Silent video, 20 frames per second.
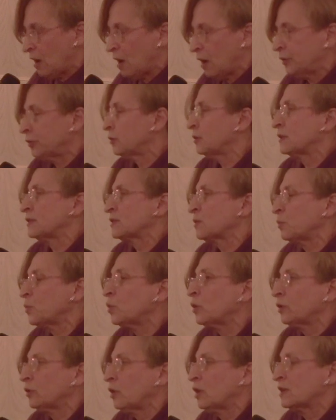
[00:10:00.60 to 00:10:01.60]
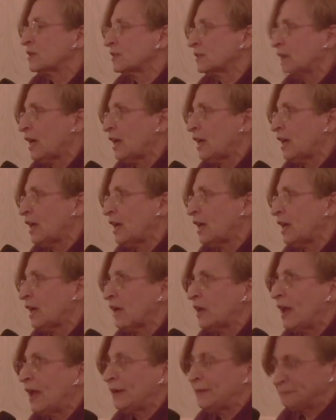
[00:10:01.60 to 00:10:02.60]
honored as a Port Norris legend
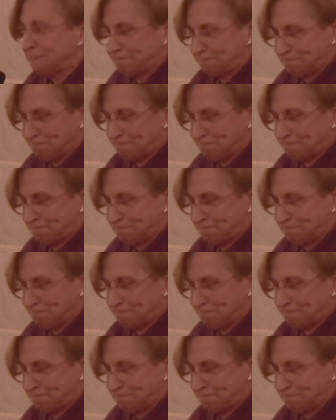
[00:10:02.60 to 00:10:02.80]
today.